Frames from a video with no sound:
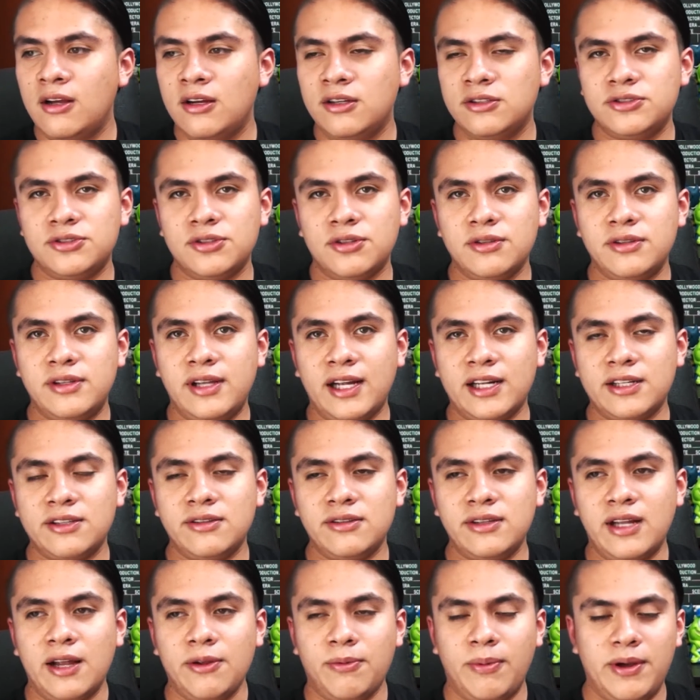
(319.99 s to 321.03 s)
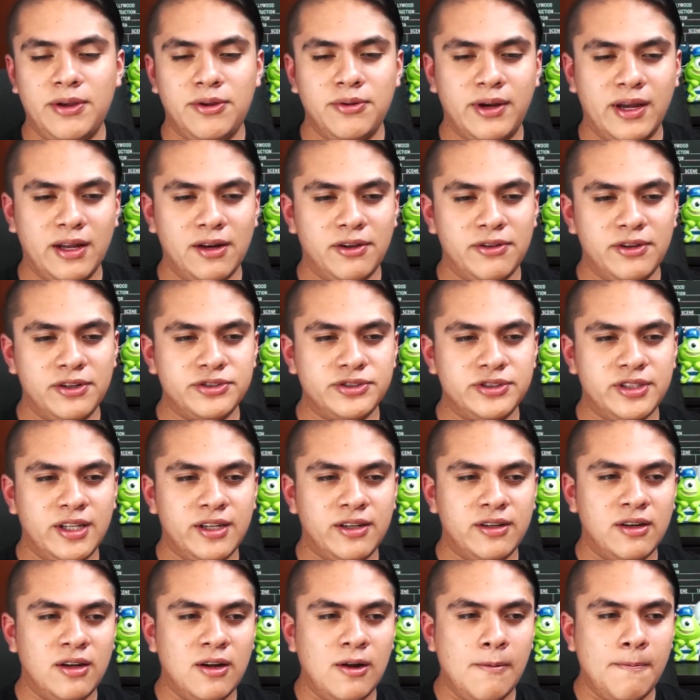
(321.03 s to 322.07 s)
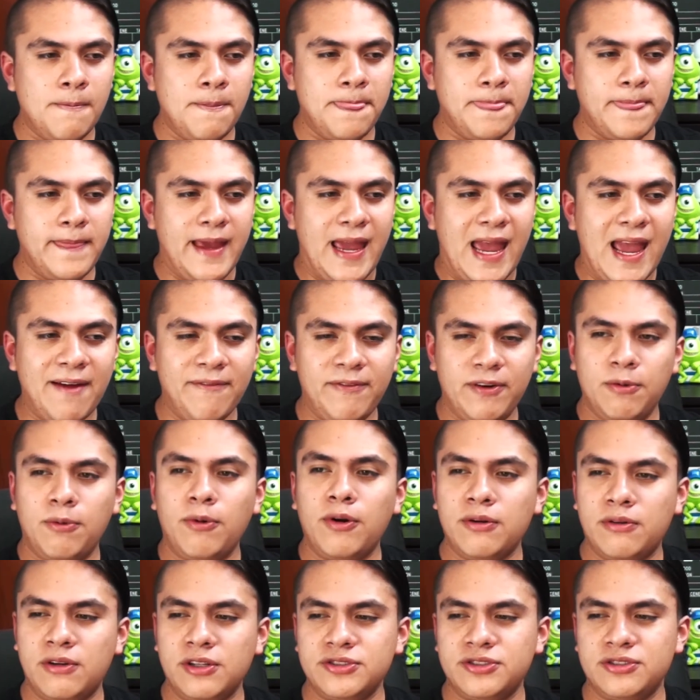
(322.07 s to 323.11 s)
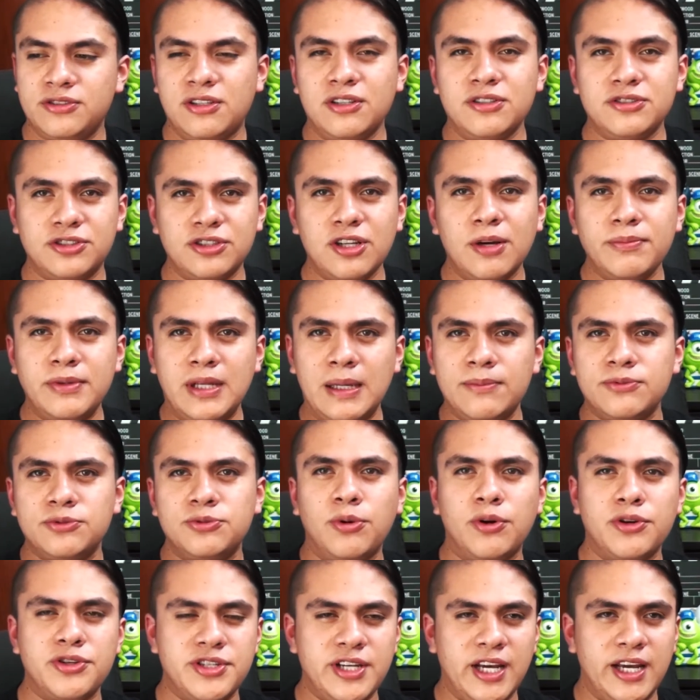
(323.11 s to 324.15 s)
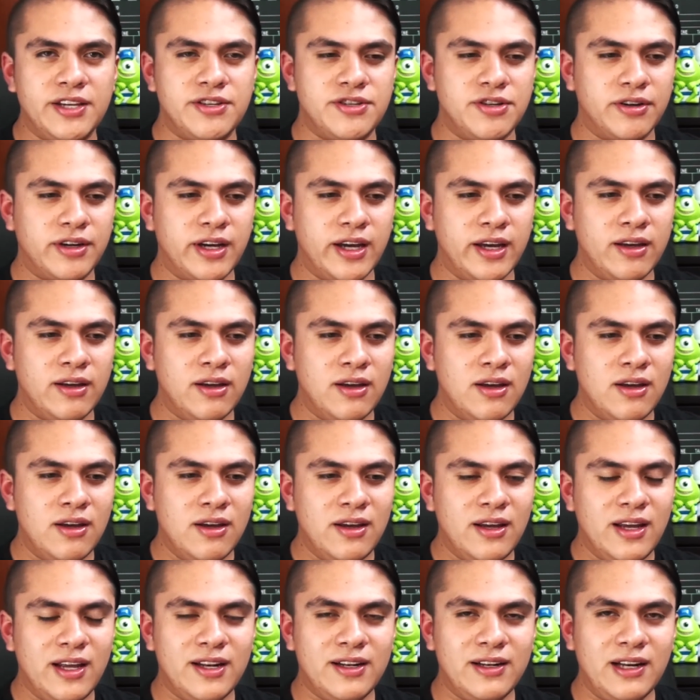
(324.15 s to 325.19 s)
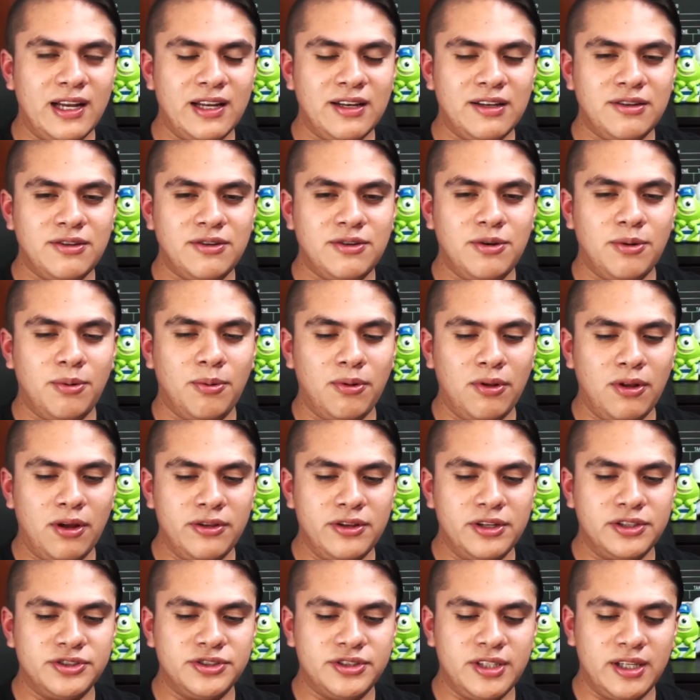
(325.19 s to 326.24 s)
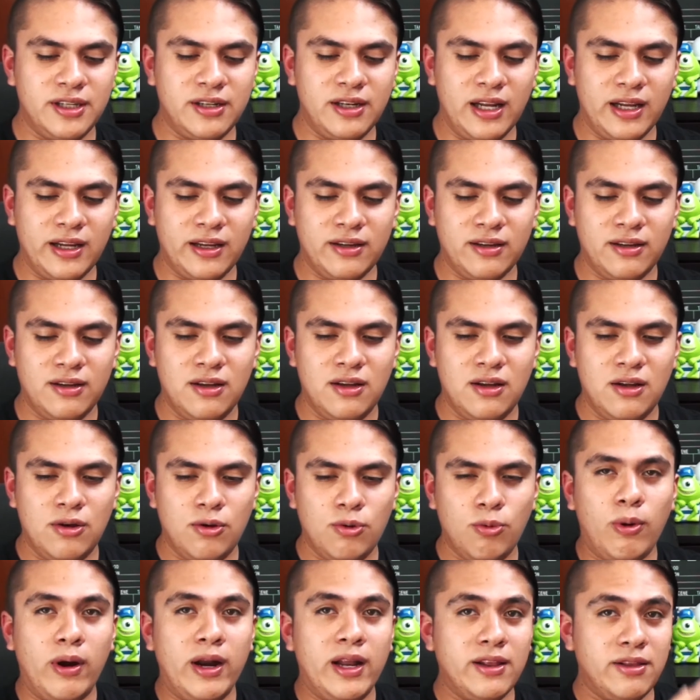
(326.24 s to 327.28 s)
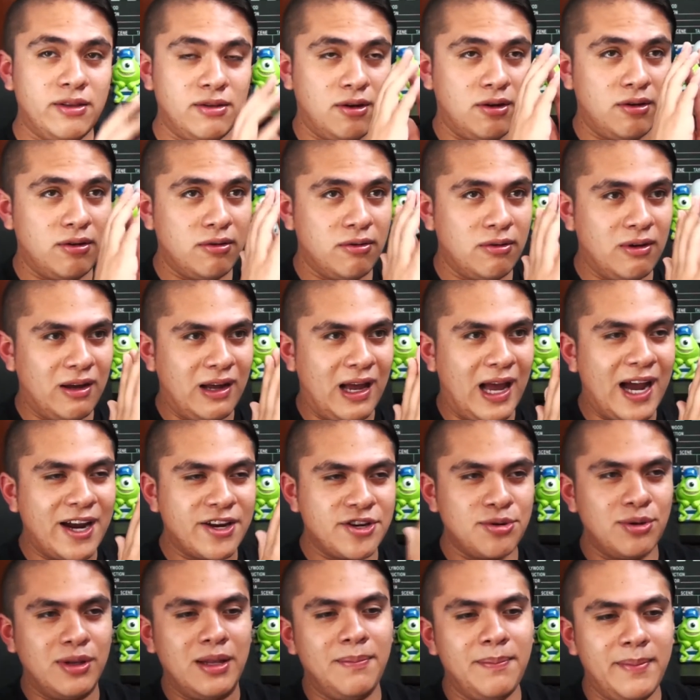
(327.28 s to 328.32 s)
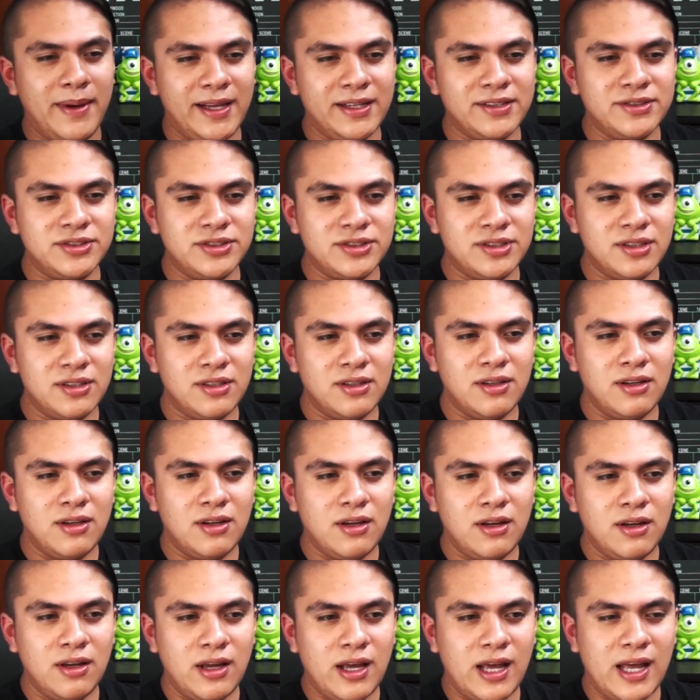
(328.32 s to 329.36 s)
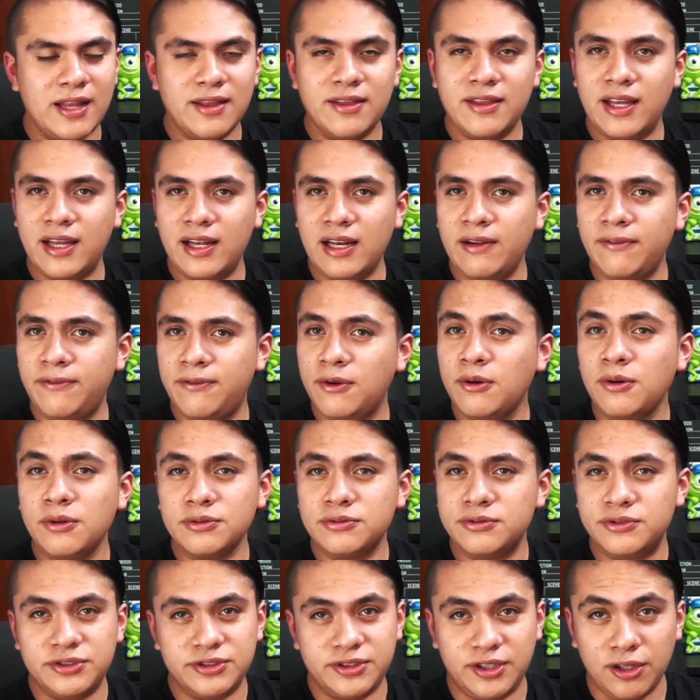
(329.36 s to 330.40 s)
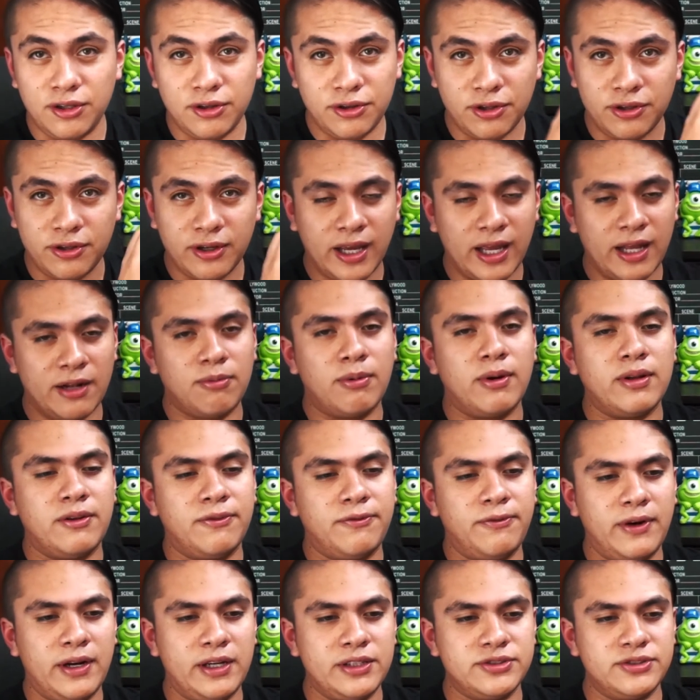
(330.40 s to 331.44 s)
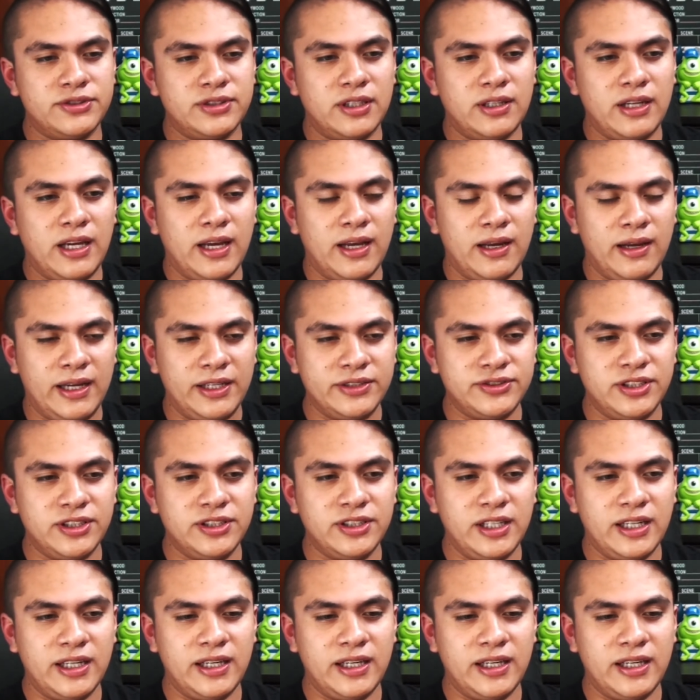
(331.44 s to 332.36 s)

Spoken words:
so that way you can understand every word, because sometimes words change. Okay, and you will understand like what it actually means, and then if you still don't get what the phrase is